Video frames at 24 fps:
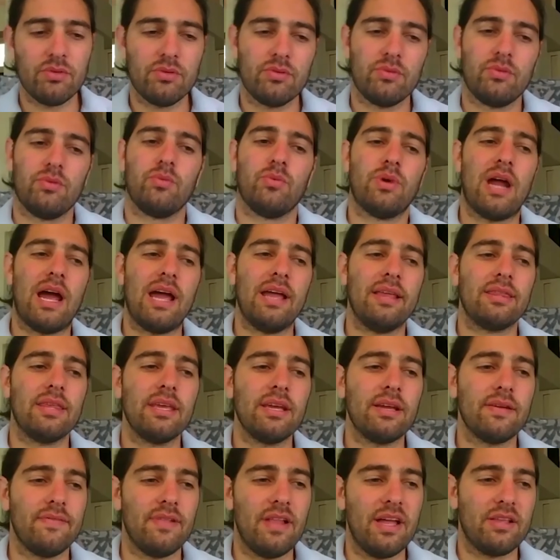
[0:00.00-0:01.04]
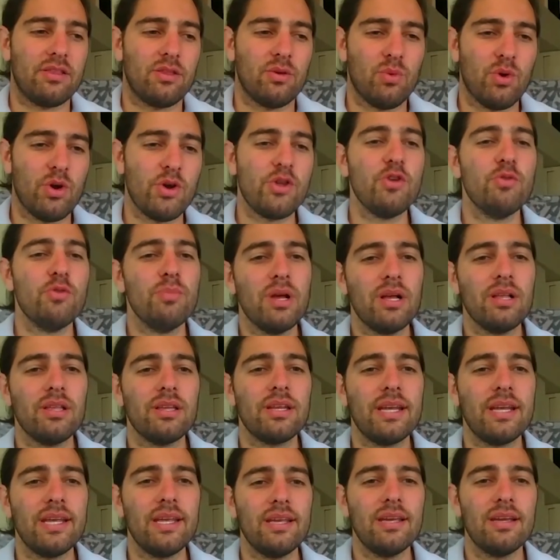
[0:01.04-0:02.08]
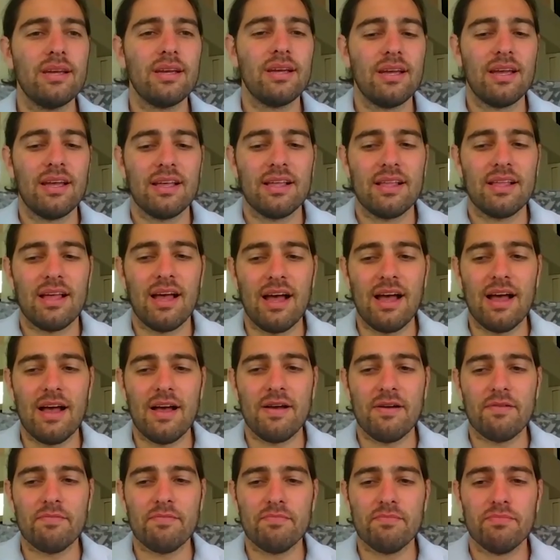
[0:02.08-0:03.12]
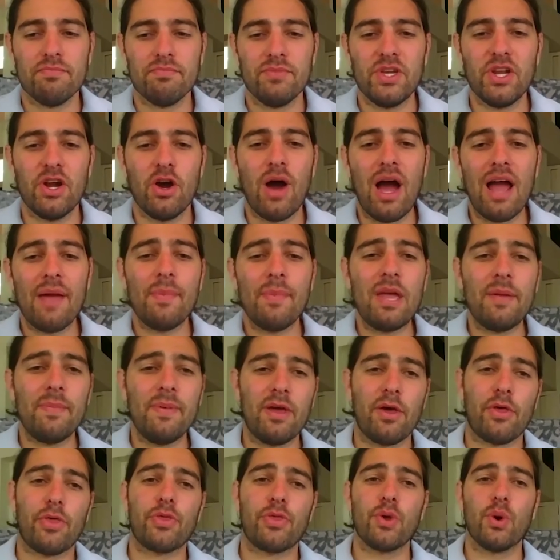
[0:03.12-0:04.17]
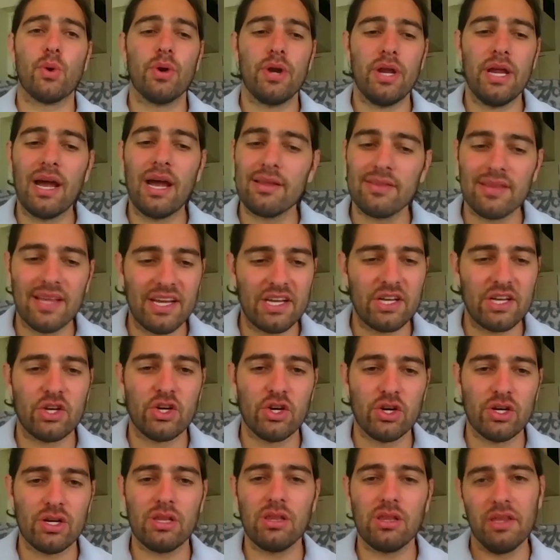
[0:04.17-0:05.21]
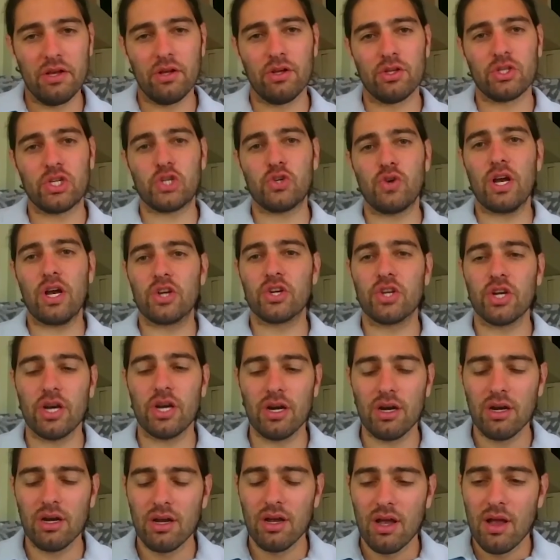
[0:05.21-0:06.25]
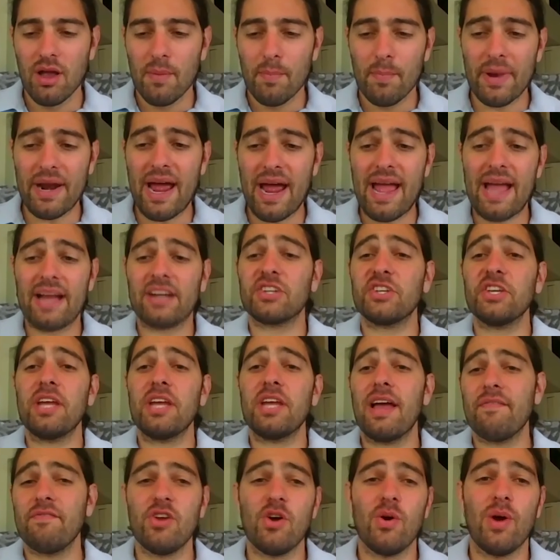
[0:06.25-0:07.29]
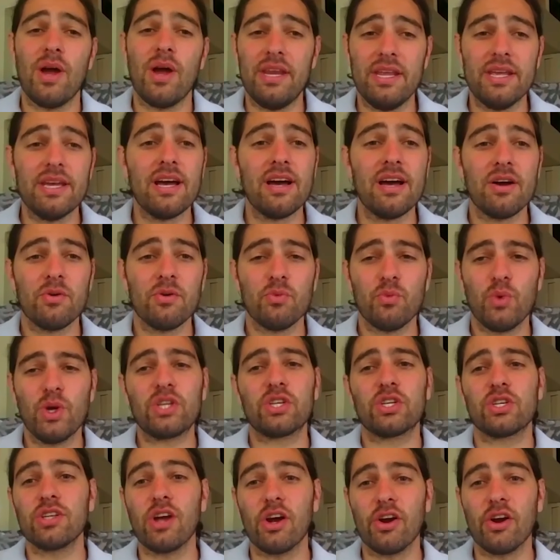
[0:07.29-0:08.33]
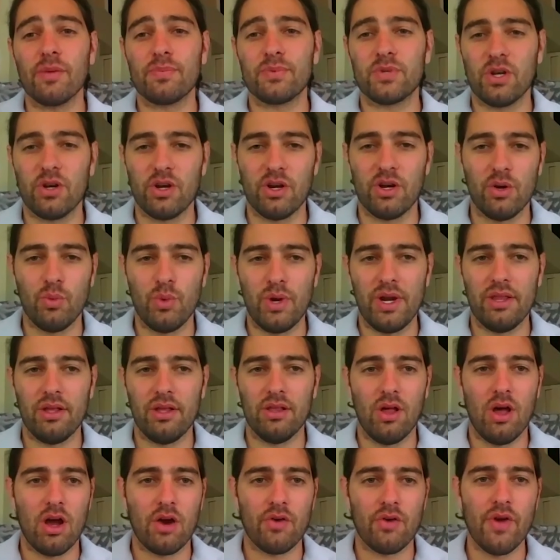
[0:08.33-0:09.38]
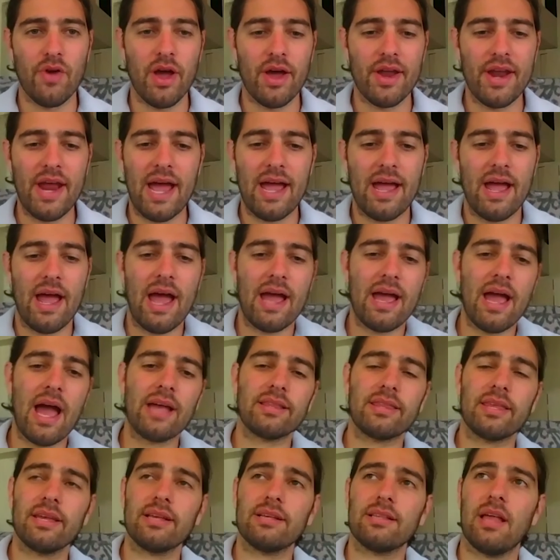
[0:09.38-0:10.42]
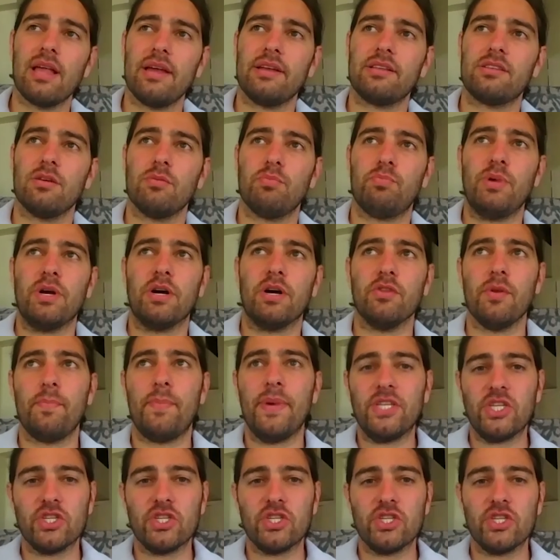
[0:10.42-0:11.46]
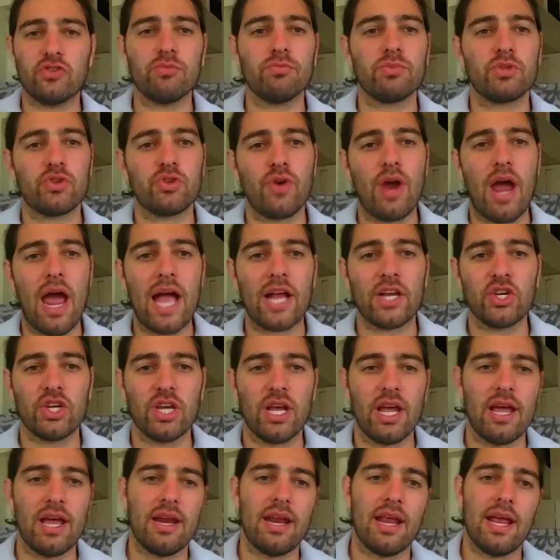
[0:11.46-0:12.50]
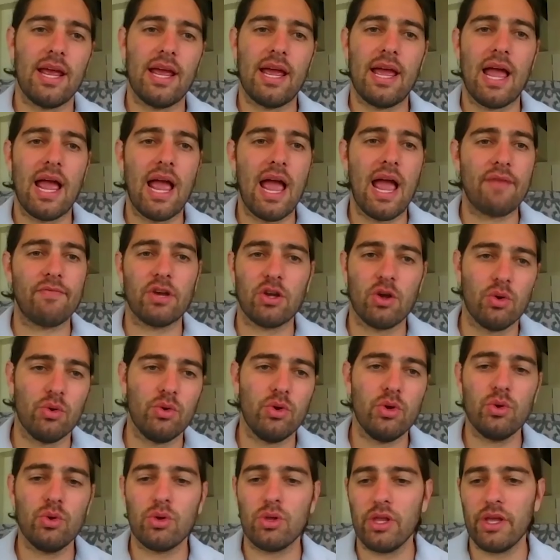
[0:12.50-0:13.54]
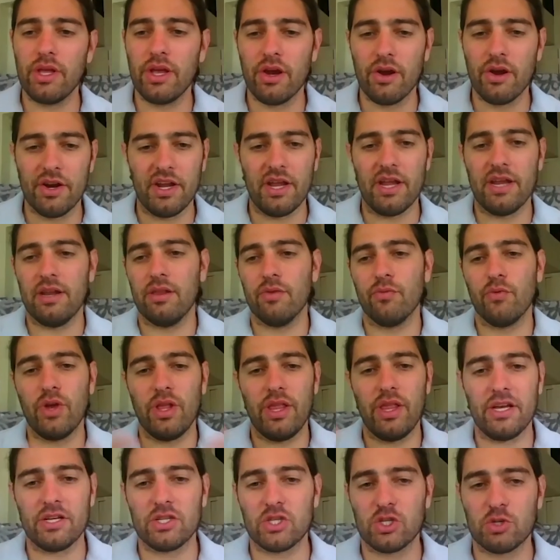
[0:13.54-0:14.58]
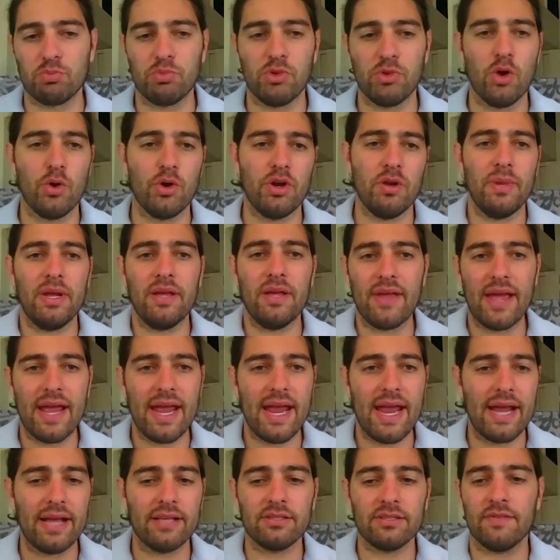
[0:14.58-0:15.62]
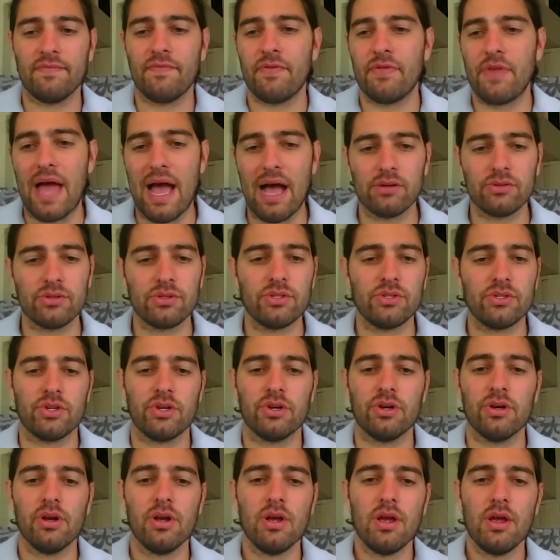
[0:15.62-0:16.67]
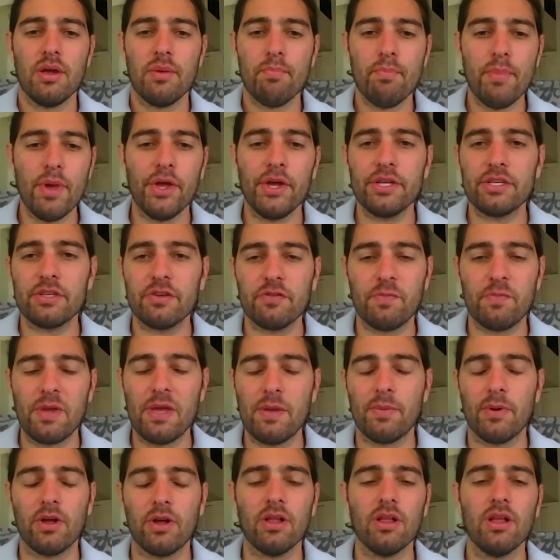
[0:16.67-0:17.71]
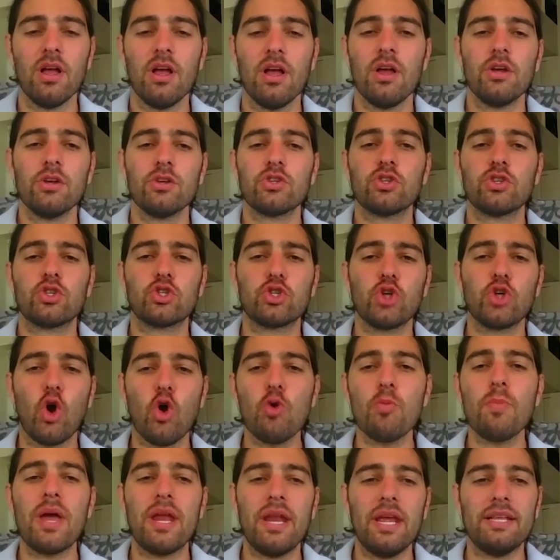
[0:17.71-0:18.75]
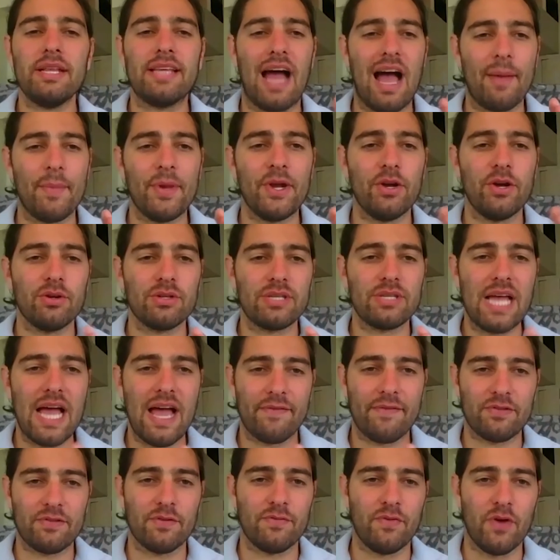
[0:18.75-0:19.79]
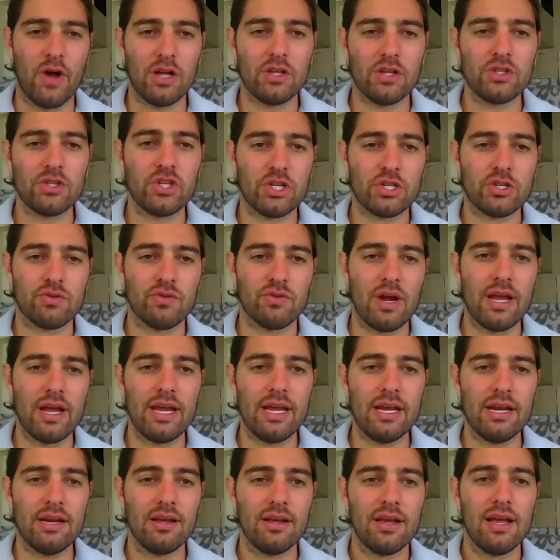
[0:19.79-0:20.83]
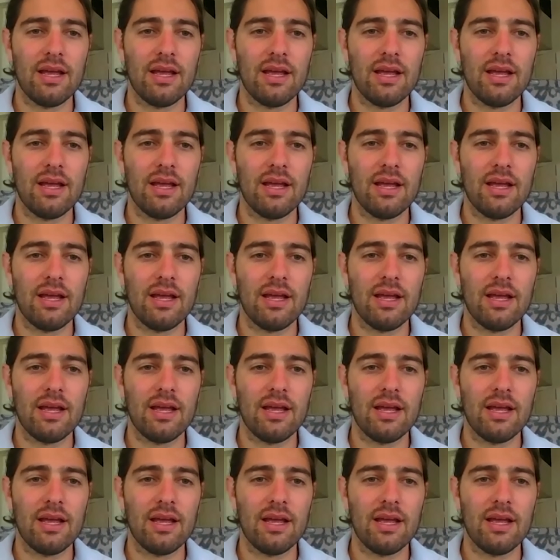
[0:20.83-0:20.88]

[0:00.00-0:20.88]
when I think of like the word humility, I may be authority on like good legal structure, but I actually have no idea which startups are going to win in the long run. I think like to build a business from scratch and have it go nuclear and really explode and be in the hands of thousands or millions of people, so many dominoes have to fall just right.